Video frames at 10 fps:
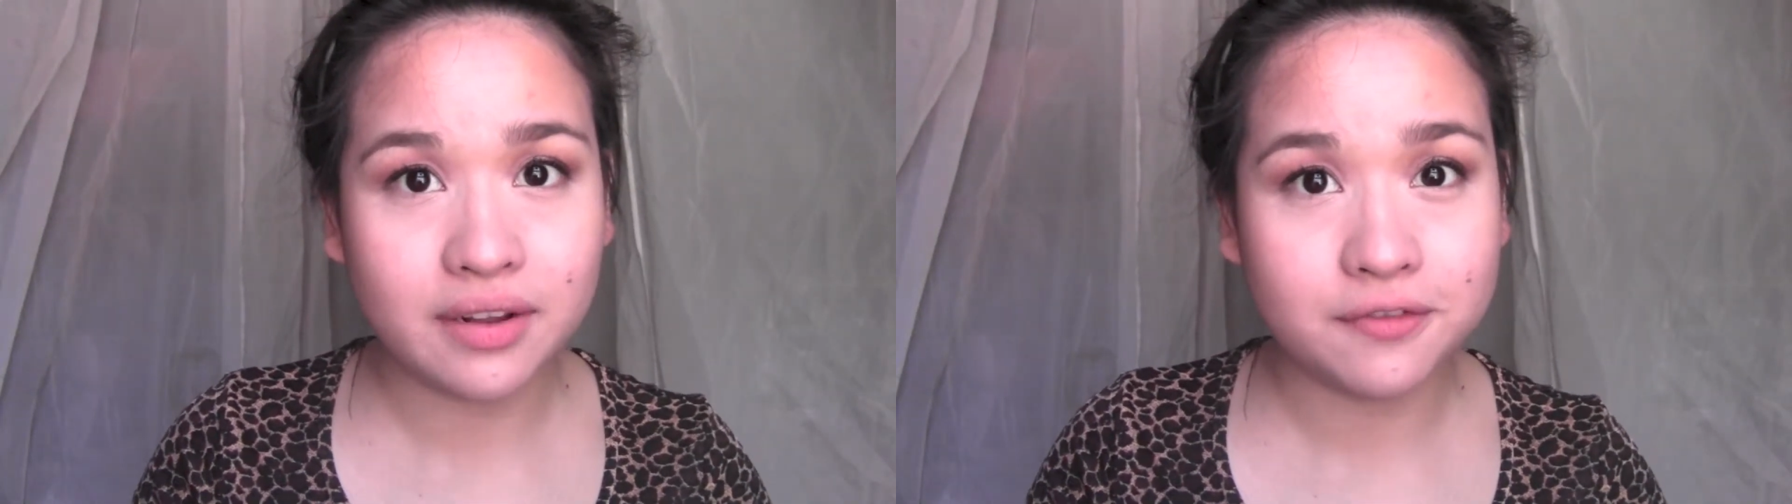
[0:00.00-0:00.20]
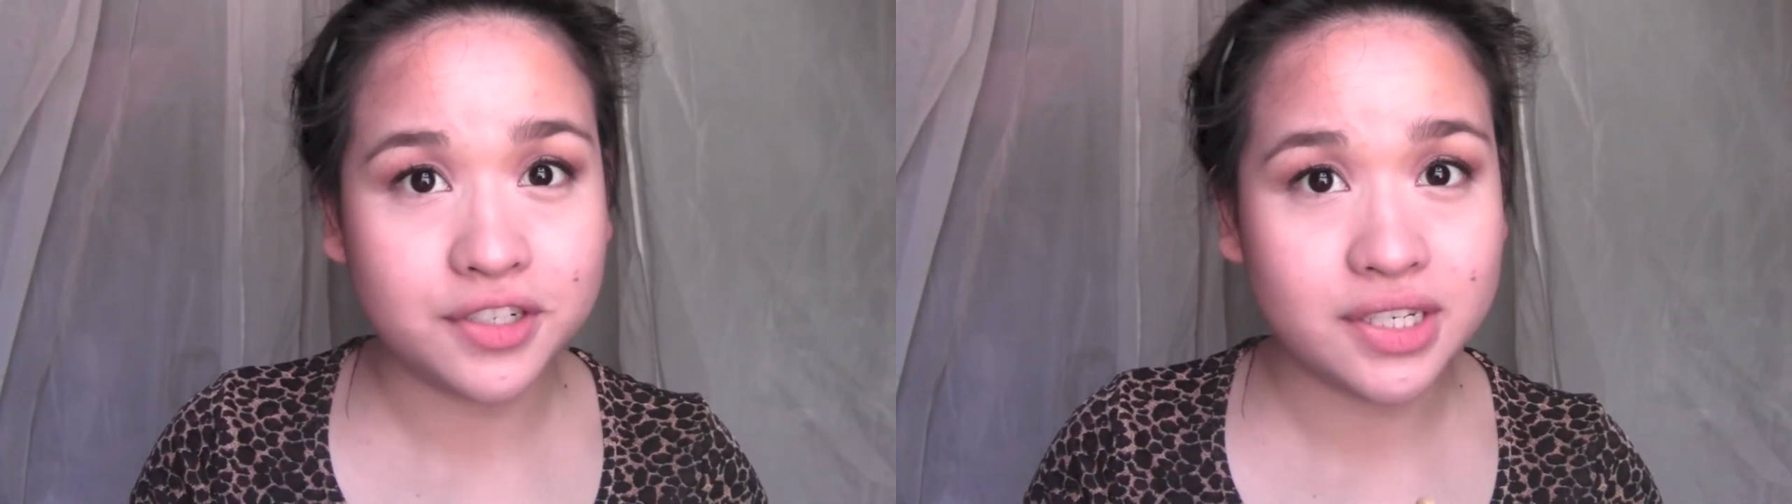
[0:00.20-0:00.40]

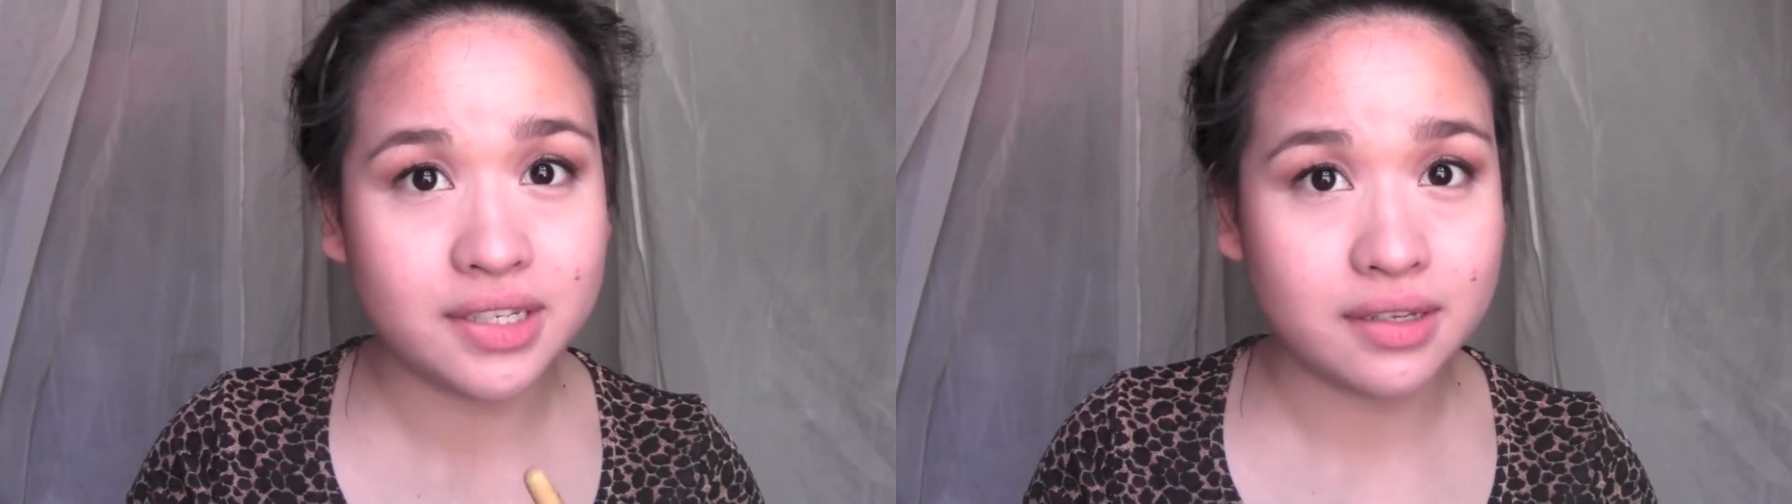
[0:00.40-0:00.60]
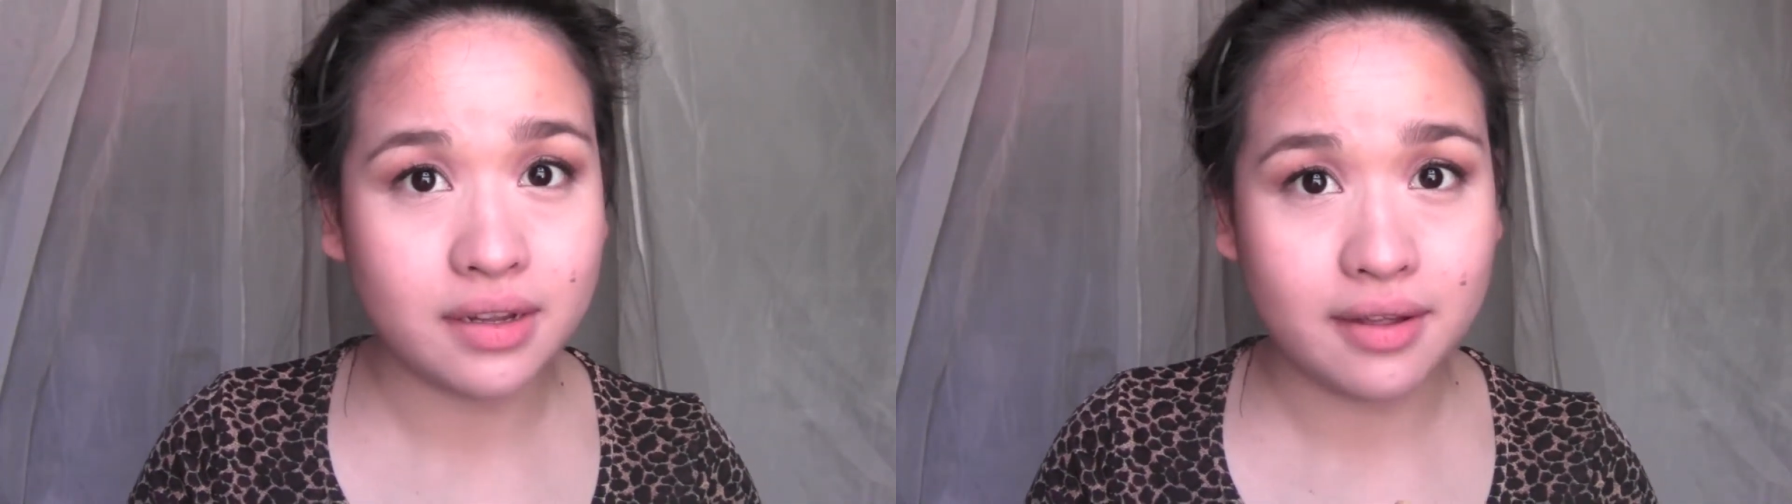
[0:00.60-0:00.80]
of
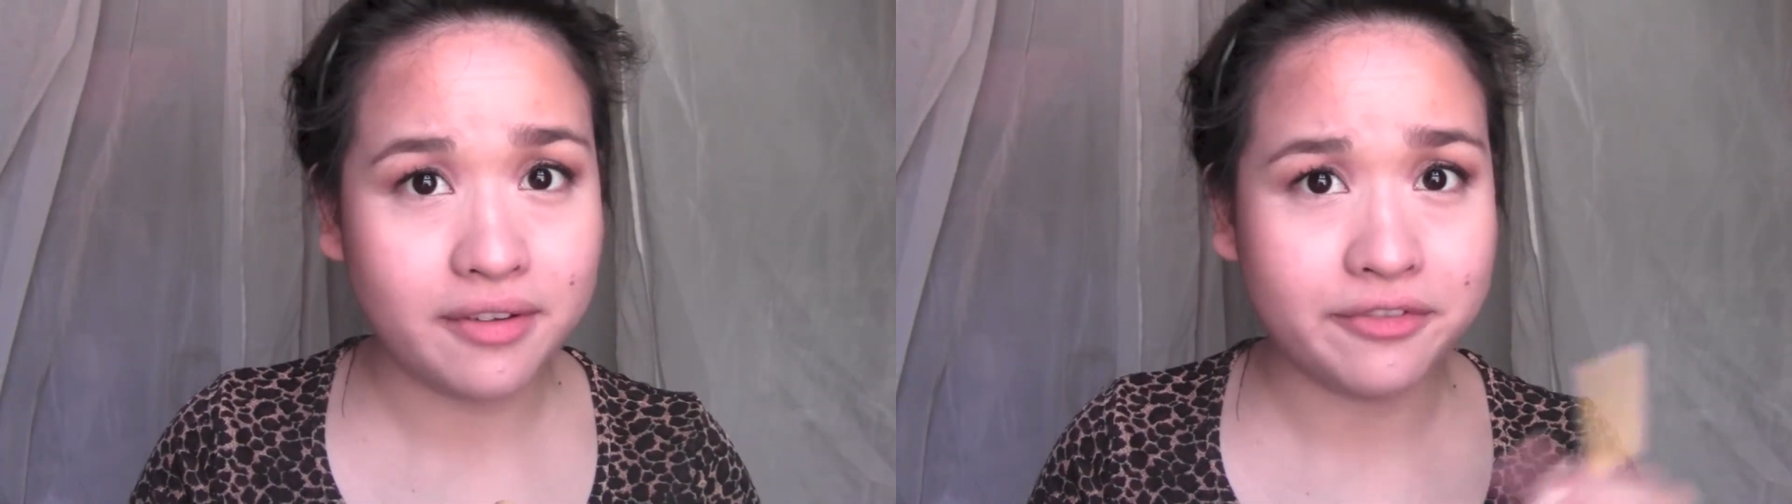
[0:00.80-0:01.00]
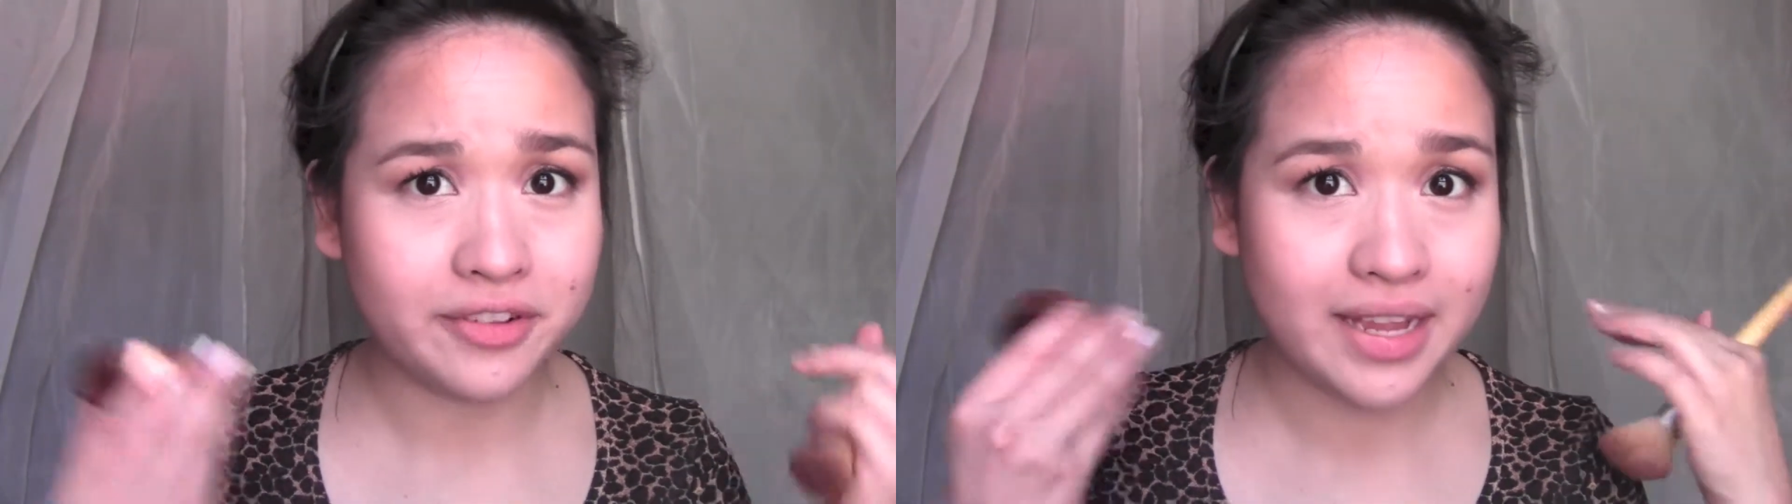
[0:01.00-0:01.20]
just a
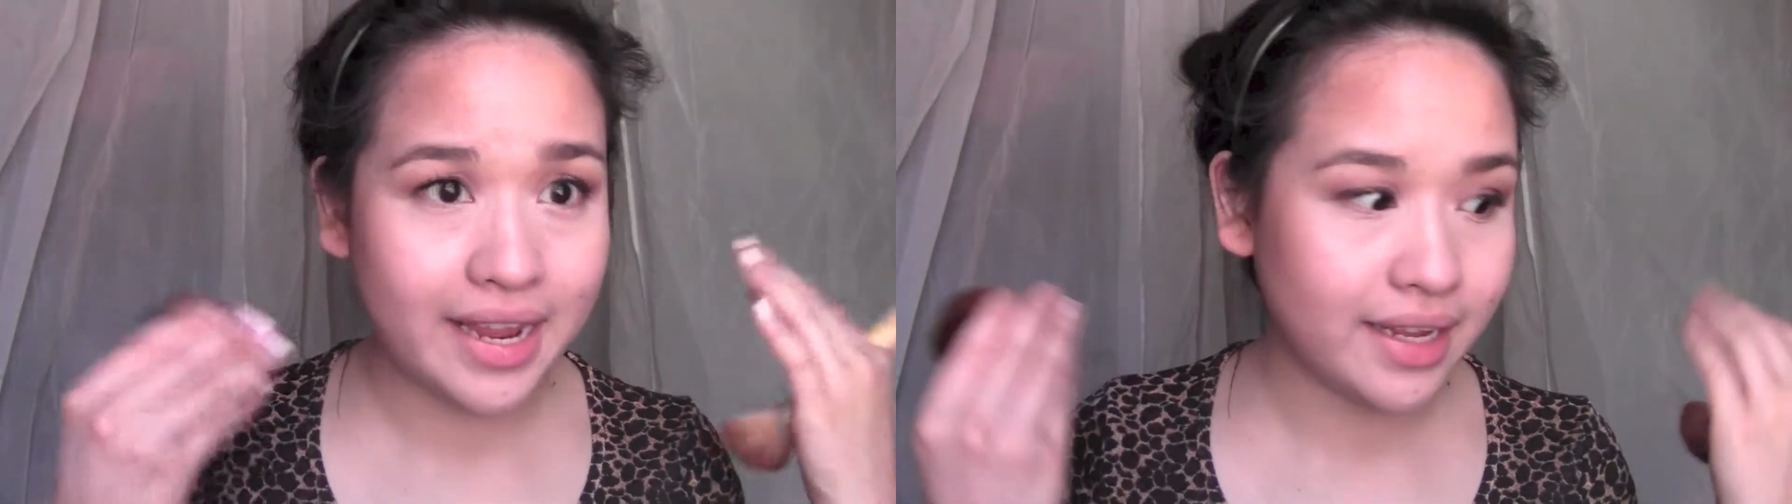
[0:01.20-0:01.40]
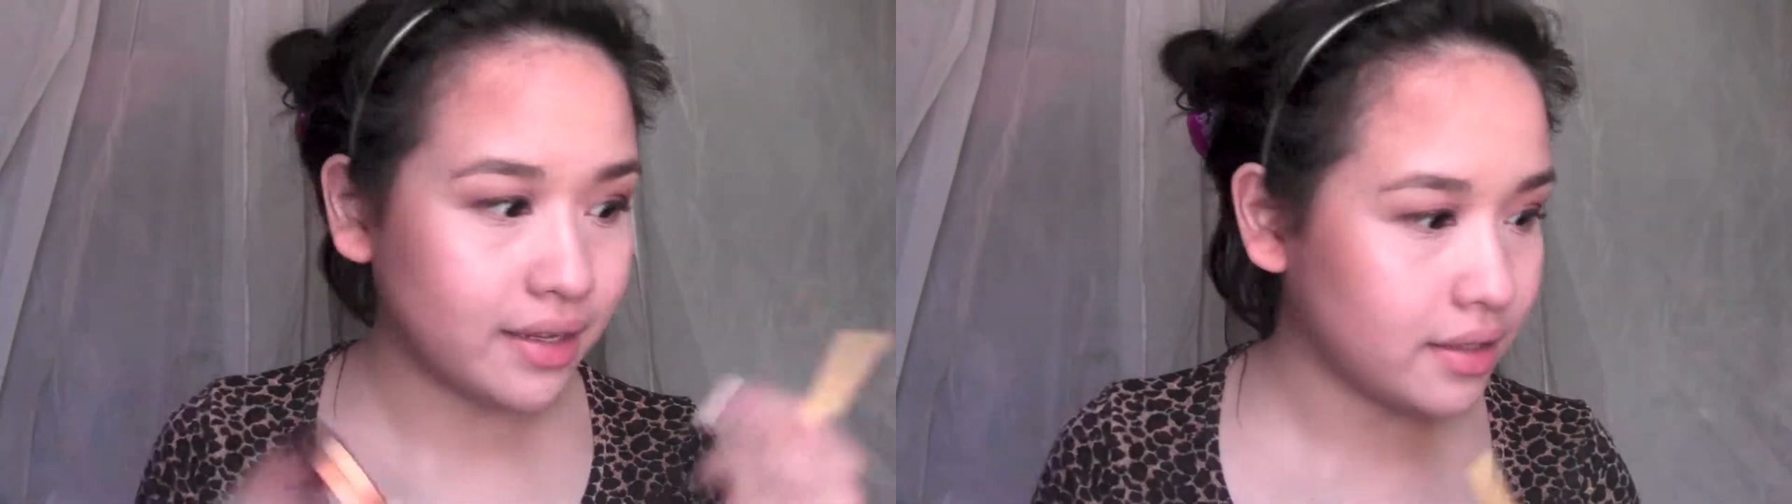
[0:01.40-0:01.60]

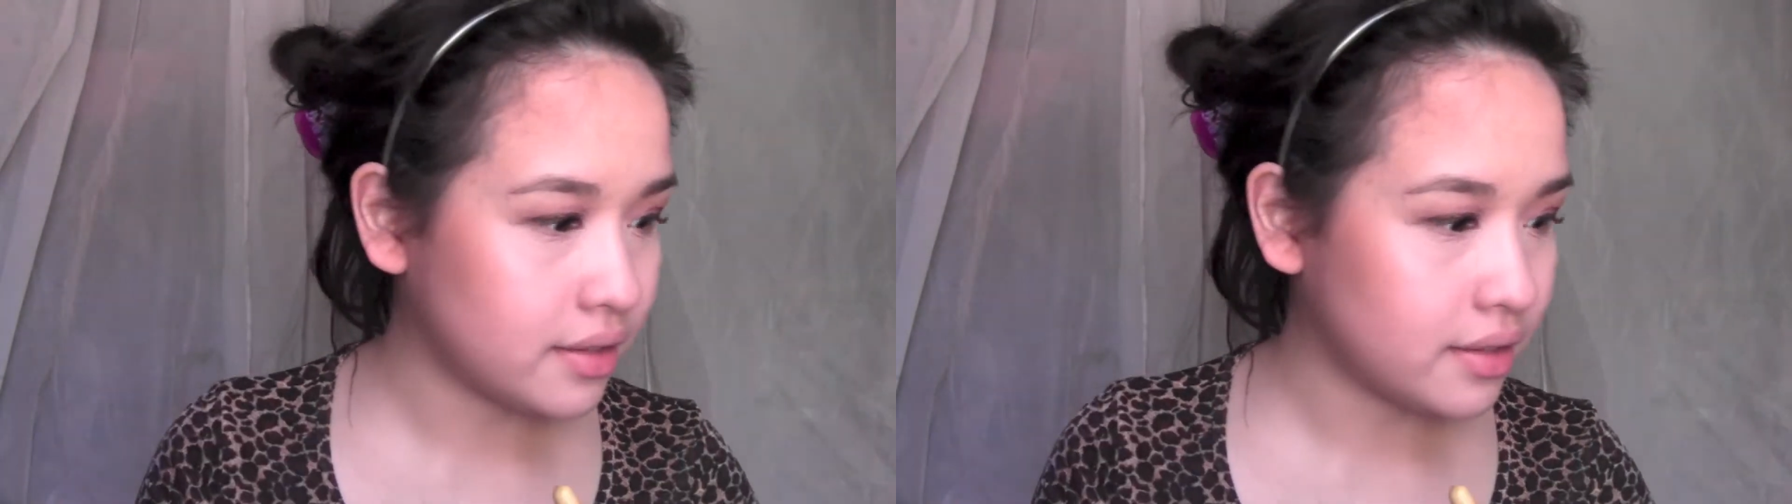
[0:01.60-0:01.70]
flat,